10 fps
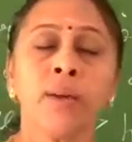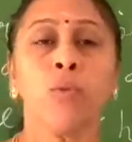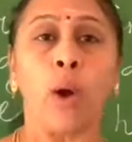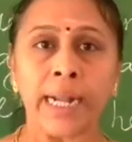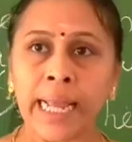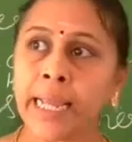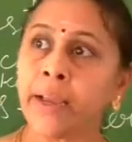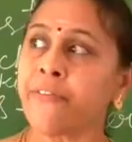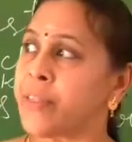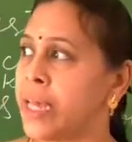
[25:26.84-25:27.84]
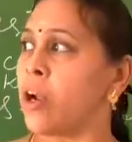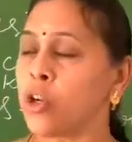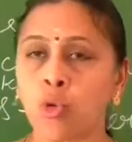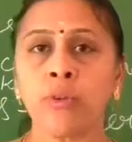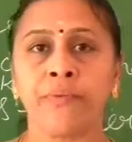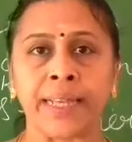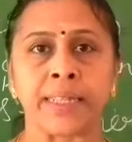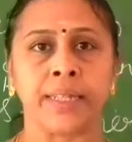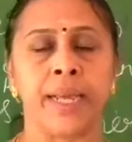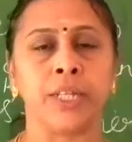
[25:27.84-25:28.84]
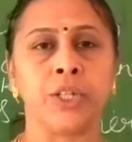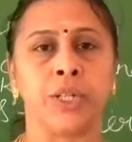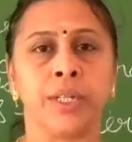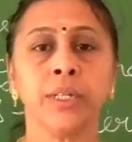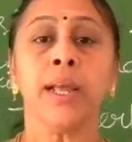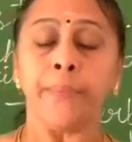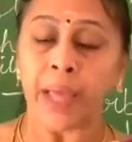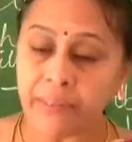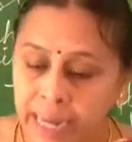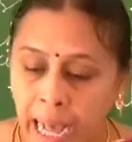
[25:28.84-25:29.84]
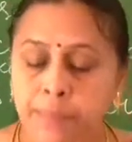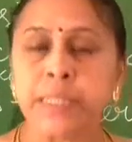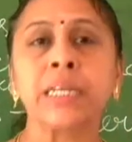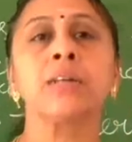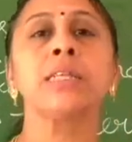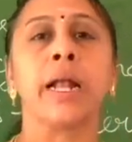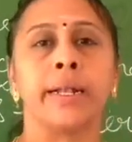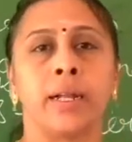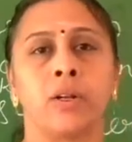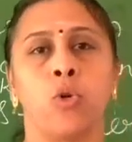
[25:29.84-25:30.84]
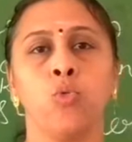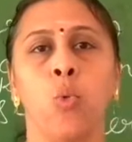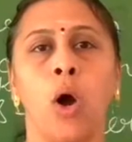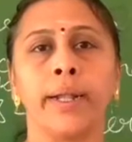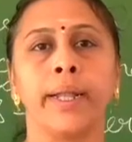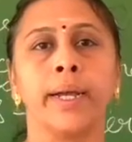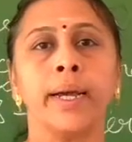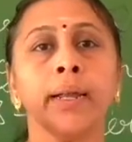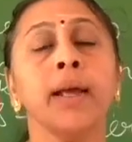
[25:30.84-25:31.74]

Only if there are good vegetation, they will absorb the underground water